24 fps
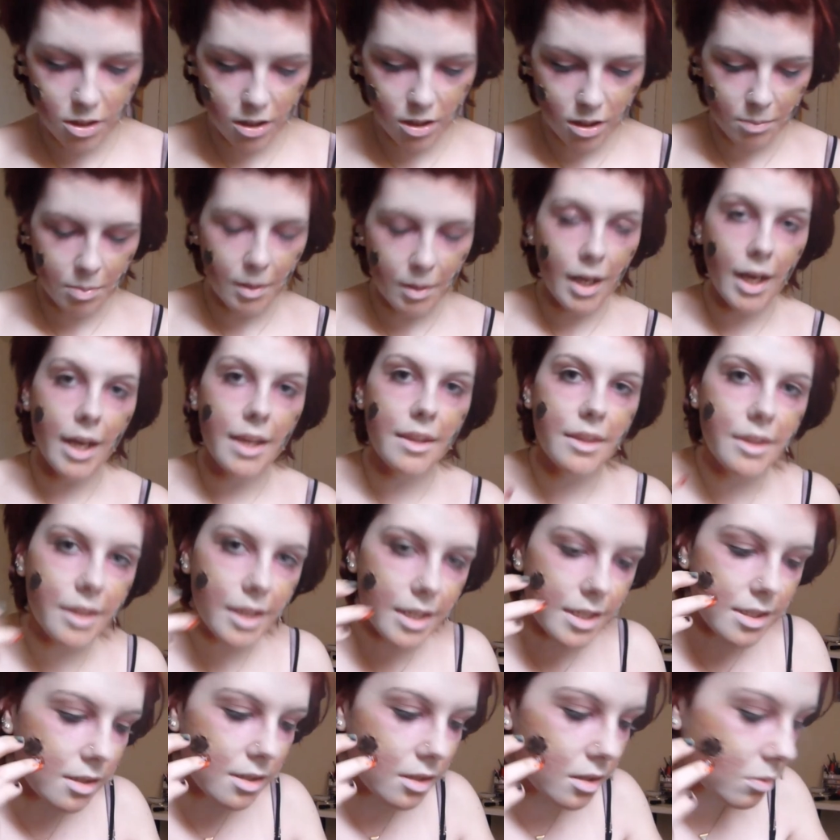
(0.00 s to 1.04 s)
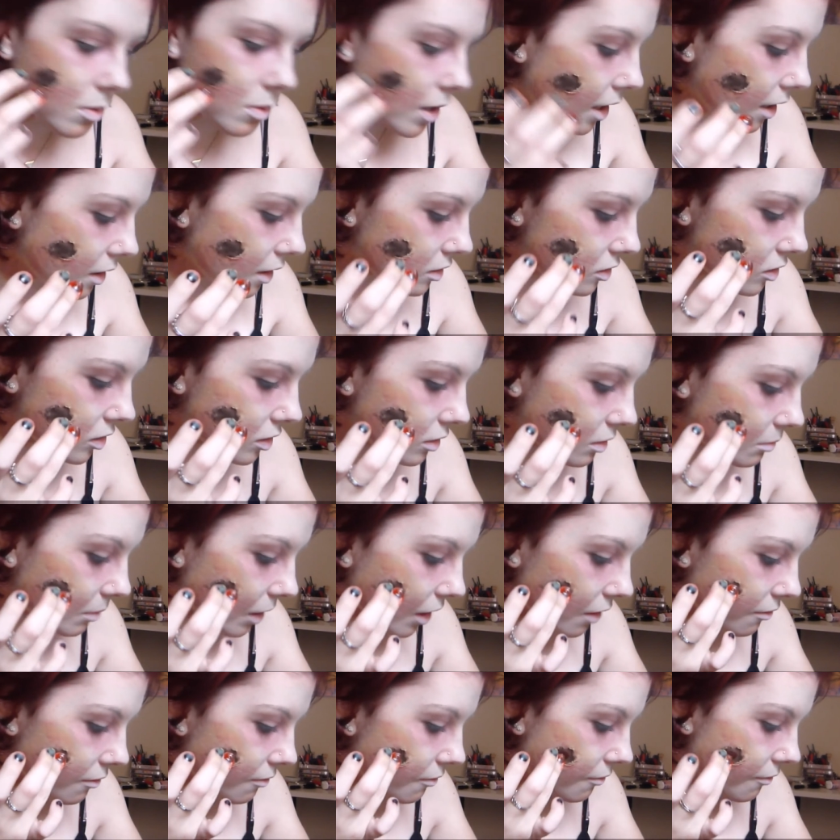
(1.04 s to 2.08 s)
gonna apply this as well to
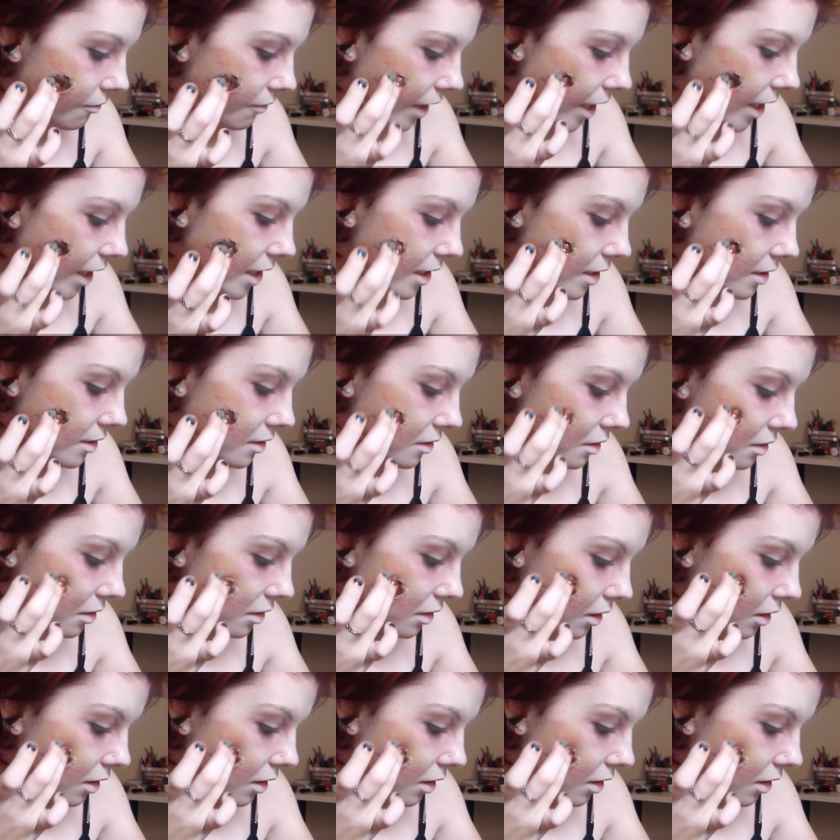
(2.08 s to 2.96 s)
my face.